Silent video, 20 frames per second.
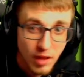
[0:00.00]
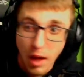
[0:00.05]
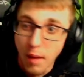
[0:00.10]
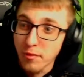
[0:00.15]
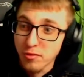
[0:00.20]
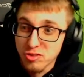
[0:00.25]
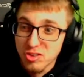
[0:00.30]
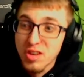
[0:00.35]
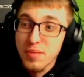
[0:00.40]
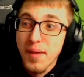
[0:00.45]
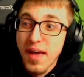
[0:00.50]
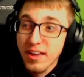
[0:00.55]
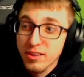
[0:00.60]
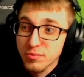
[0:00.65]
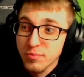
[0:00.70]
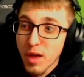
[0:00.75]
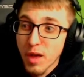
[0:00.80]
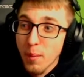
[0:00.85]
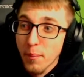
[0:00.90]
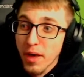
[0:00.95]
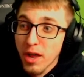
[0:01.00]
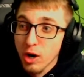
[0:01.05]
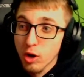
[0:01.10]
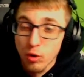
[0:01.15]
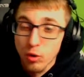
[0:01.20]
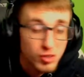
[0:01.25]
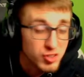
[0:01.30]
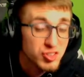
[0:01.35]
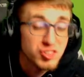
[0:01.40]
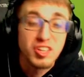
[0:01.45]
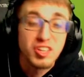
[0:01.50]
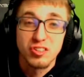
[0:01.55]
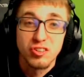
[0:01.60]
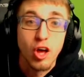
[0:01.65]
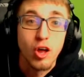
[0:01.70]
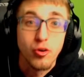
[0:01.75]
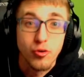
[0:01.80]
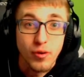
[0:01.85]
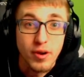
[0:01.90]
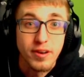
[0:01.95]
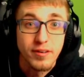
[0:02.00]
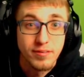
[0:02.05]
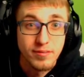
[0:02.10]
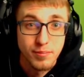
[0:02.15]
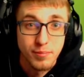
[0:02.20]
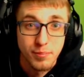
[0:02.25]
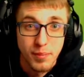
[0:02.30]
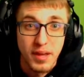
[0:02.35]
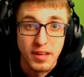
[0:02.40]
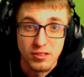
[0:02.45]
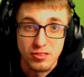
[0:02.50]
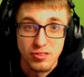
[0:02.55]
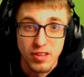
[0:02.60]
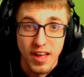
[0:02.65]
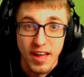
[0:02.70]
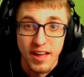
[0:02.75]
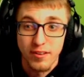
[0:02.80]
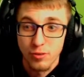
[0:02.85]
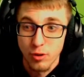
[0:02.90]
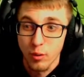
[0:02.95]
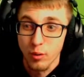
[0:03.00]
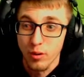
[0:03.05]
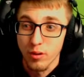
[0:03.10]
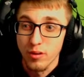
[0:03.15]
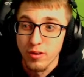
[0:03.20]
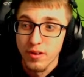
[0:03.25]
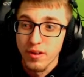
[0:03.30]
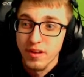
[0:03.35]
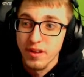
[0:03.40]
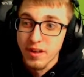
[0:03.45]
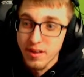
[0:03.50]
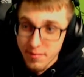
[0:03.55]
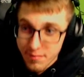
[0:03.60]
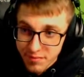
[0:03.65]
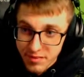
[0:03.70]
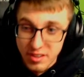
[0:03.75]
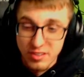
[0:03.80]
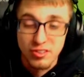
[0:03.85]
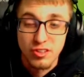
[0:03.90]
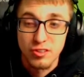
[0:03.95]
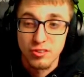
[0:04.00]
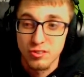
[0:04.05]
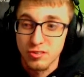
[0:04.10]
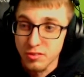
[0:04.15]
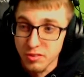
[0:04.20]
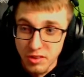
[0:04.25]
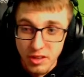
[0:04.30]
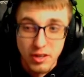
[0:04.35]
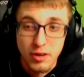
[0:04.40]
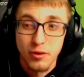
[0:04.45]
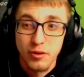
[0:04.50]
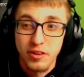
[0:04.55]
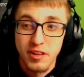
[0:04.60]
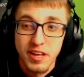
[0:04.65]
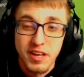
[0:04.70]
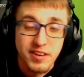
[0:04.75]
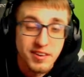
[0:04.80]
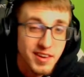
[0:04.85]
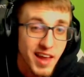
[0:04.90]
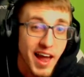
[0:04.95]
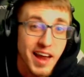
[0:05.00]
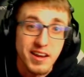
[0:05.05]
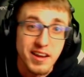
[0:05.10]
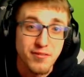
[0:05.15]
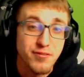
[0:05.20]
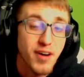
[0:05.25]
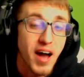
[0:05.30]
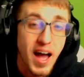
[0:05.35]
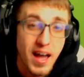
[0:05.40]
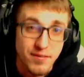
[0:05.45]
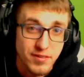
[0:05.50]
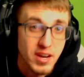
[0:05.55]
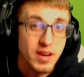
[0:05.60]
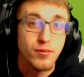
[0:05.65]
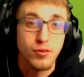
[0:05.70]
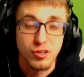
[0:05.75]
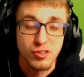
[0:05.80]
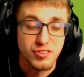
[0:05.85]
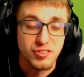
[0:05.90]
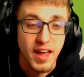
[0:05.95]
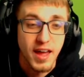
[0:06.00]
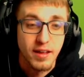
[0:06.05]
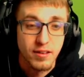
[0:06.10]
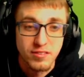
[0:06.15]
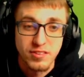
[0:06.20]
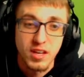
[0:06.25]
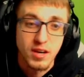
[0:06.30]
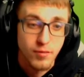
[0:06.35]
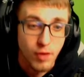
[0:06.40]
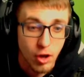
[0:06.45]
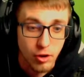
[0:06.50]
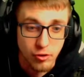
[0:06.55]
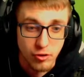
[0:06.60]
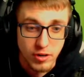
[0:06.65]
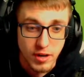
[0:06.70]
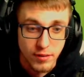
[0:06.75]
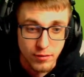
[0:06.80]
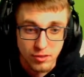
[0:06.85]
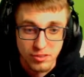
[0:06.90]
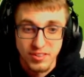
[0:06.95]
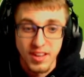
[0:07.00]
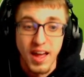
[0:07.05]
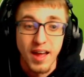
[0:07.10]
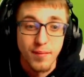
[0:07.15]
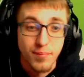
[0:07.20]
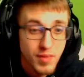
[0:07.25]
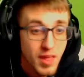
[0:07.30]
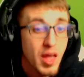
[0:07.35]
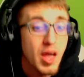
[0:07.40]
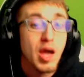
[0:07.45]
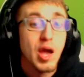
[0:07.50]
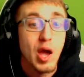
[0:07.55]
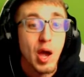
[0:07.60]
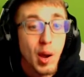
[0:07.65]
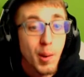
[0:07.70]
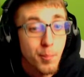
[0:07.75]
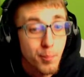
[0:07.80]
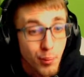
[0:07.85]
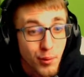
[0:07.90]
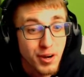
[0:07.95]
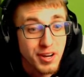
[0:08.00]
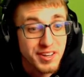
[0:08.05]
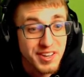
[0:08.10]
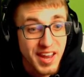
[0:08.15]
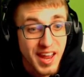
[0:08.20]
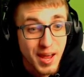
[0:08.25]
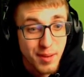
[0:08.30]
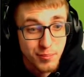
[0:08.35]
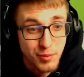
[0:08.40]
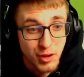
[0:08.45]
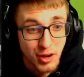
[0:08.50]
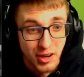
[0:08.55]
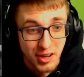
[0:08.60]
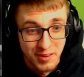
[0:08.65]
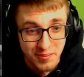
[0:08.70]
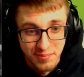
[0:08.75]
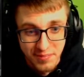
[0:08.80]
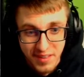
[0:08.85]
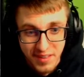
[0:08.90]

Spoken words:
G-Max Melmetal is 600 base stat total. This is literally 95 in every stat instead of 100 in every stat. Pretty damn good.